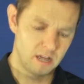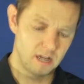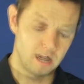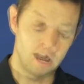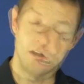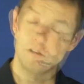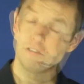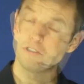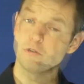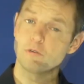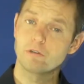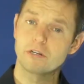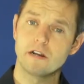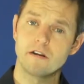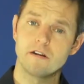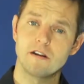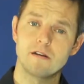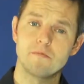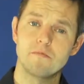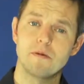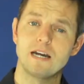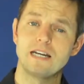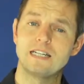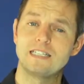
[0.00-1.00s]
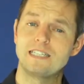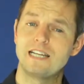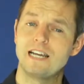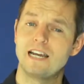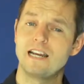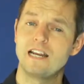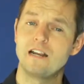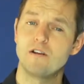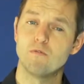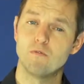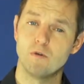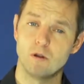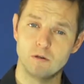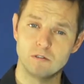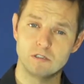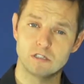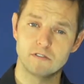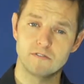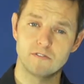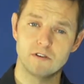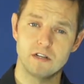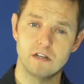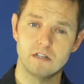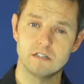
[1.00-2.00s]
Also carried by Teddy
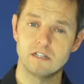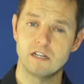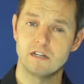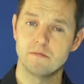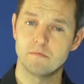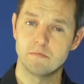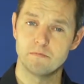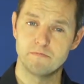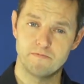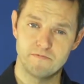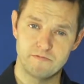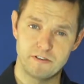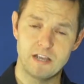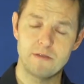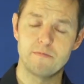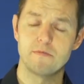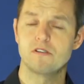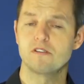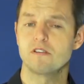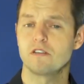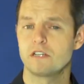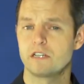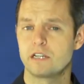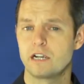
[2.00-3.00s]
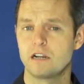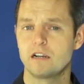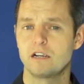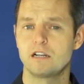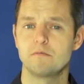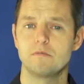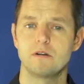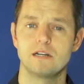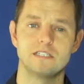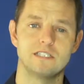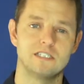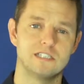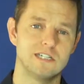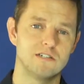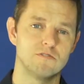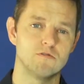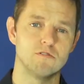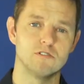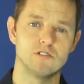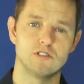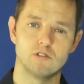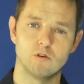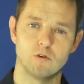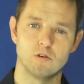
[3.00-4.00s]
Roosevelt and famously carried by
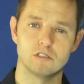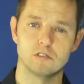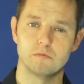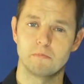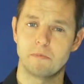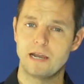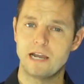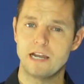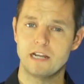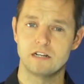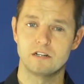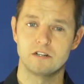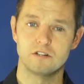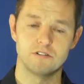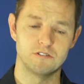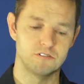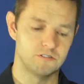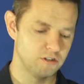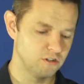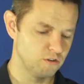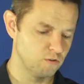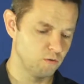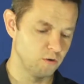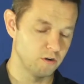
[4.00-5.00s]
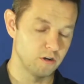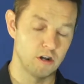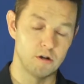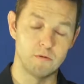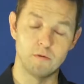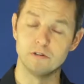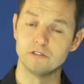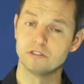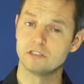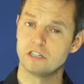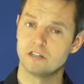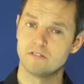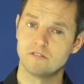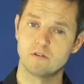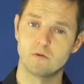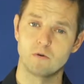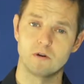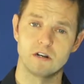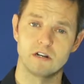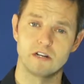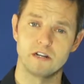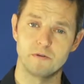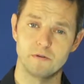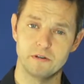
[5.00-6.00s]
General George Patton, who took one almost
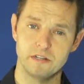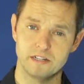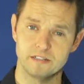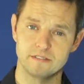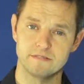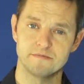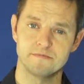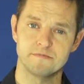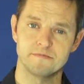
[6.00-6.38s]
everywhere he went.